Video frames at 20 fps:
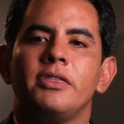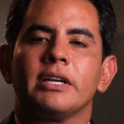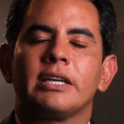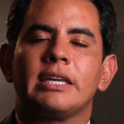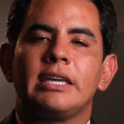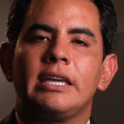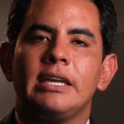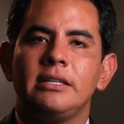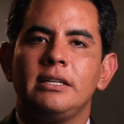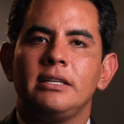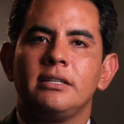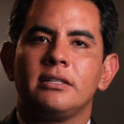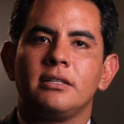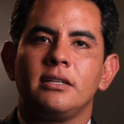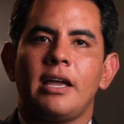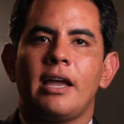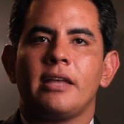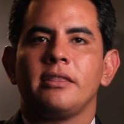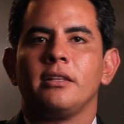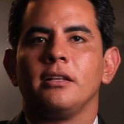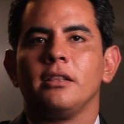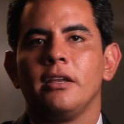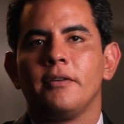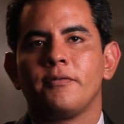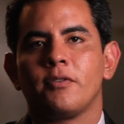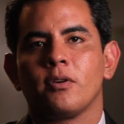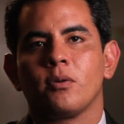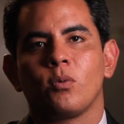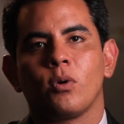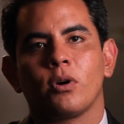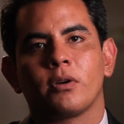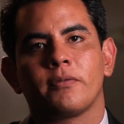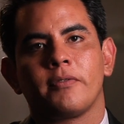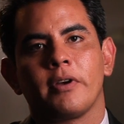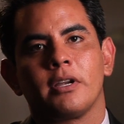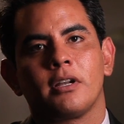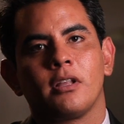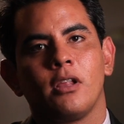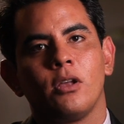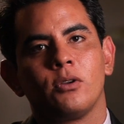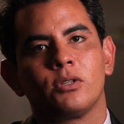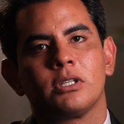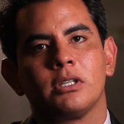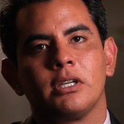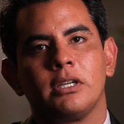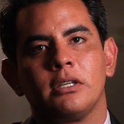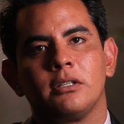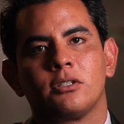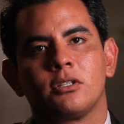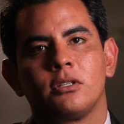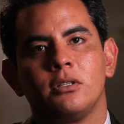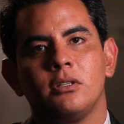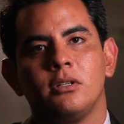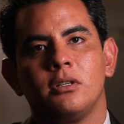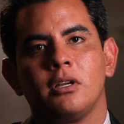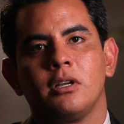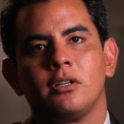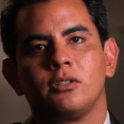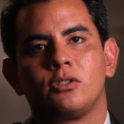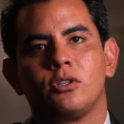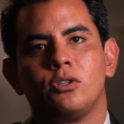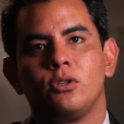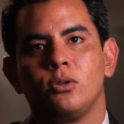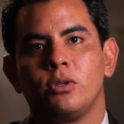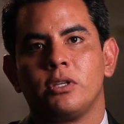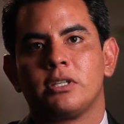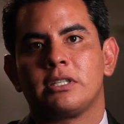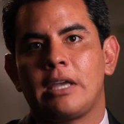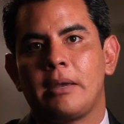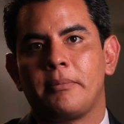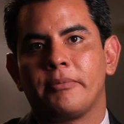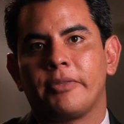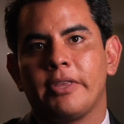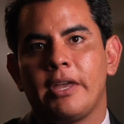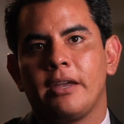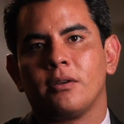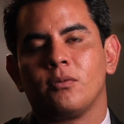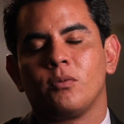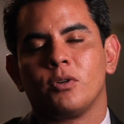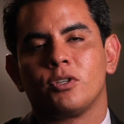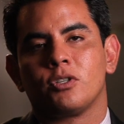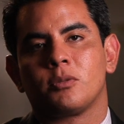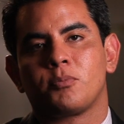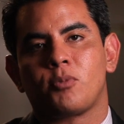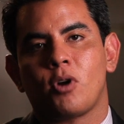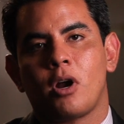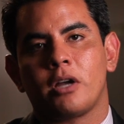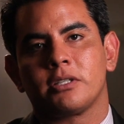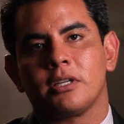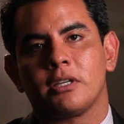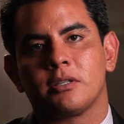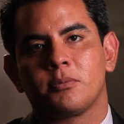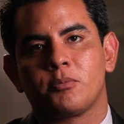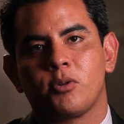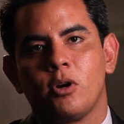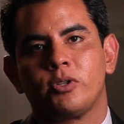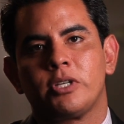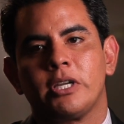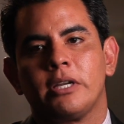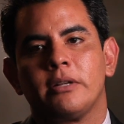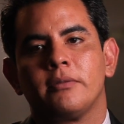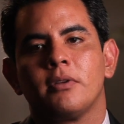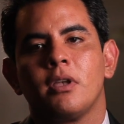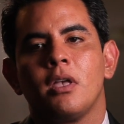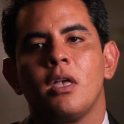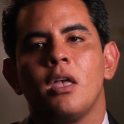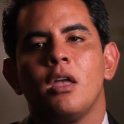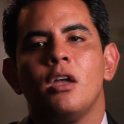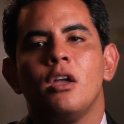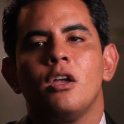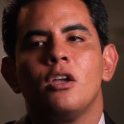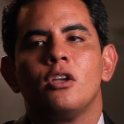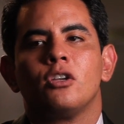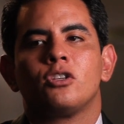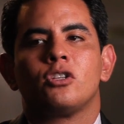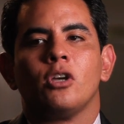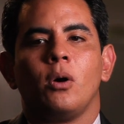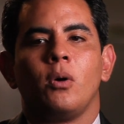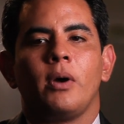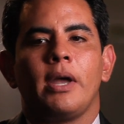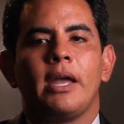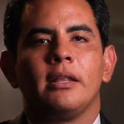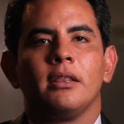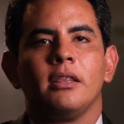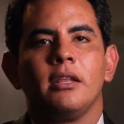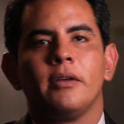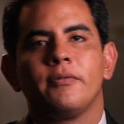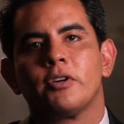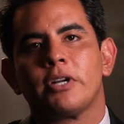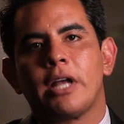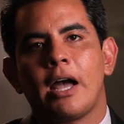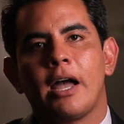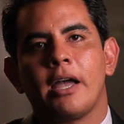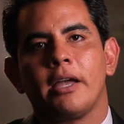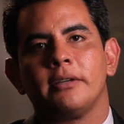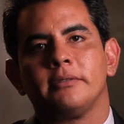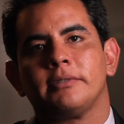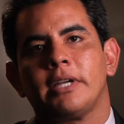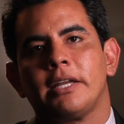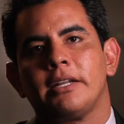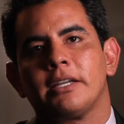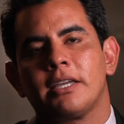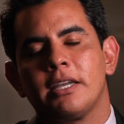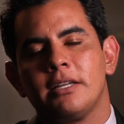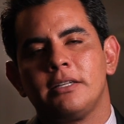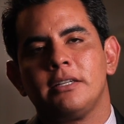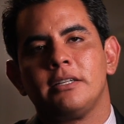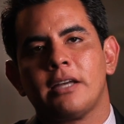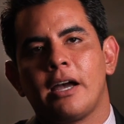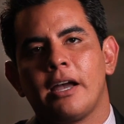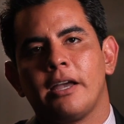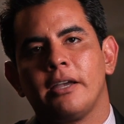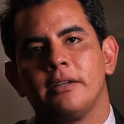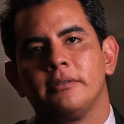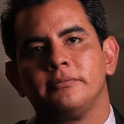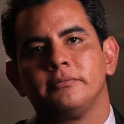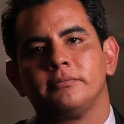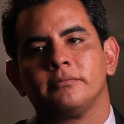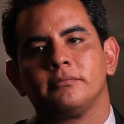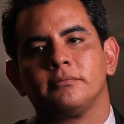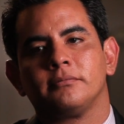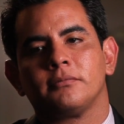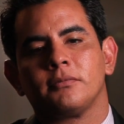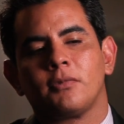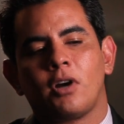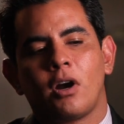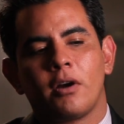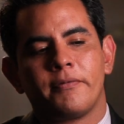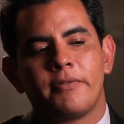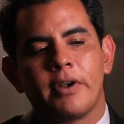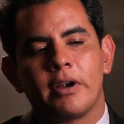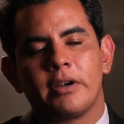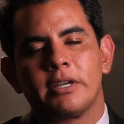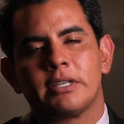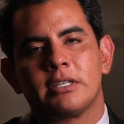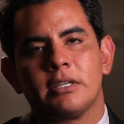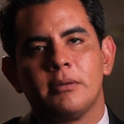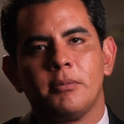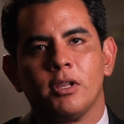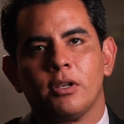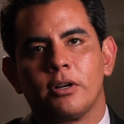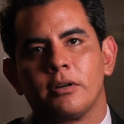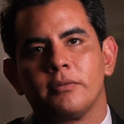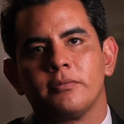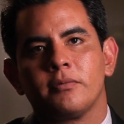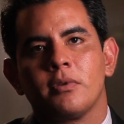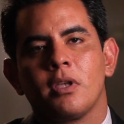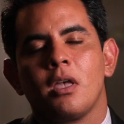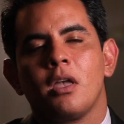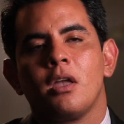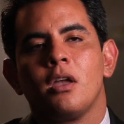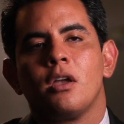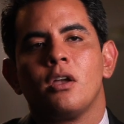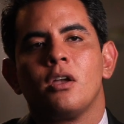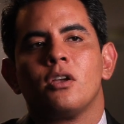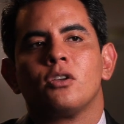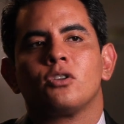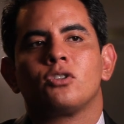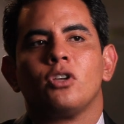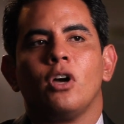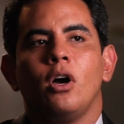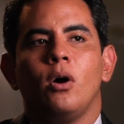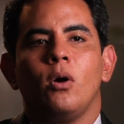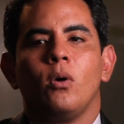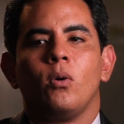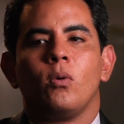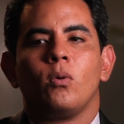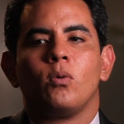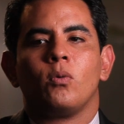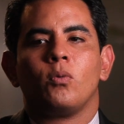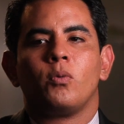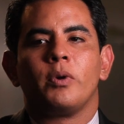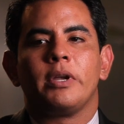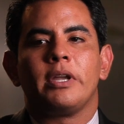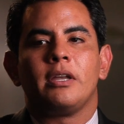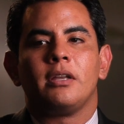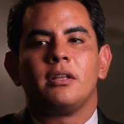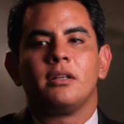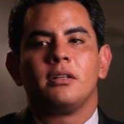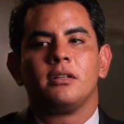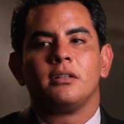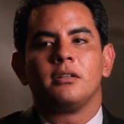the kidney and the liver work very closely to do the same thing, which is process protein. So a liver diet and a kidney diet are very similar. So we